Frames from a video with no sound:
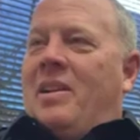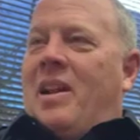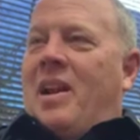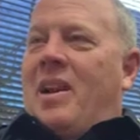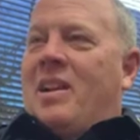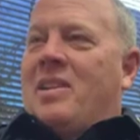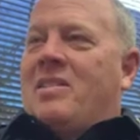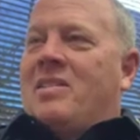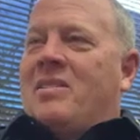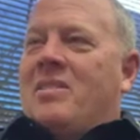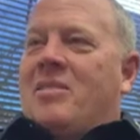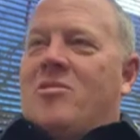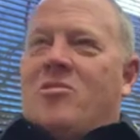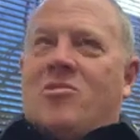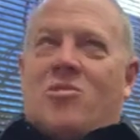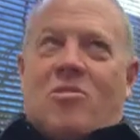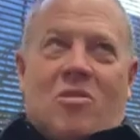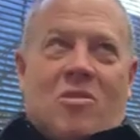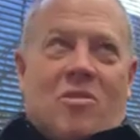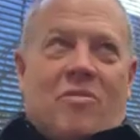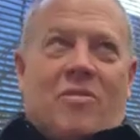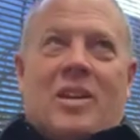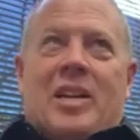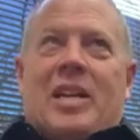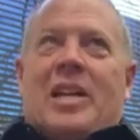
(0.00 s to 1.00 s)
actually
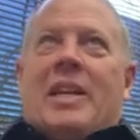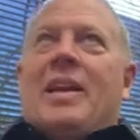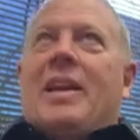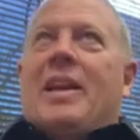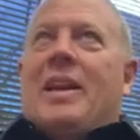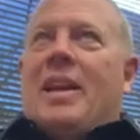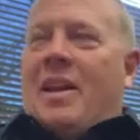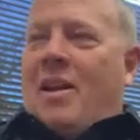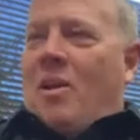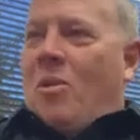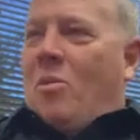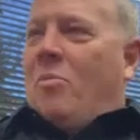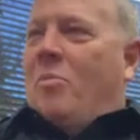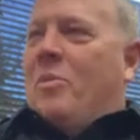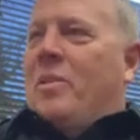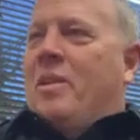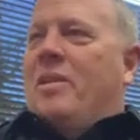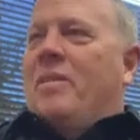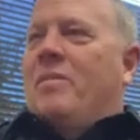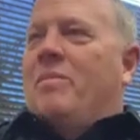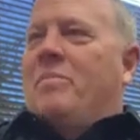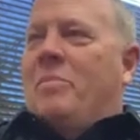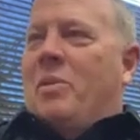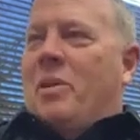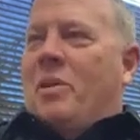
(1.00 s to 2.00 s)
serving and
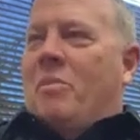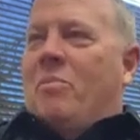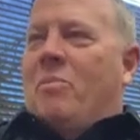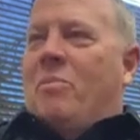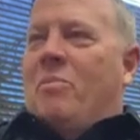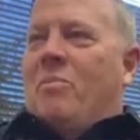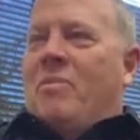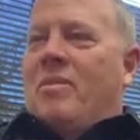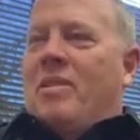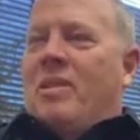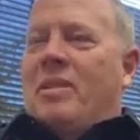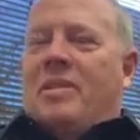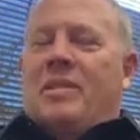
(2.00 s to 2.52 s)
helping people.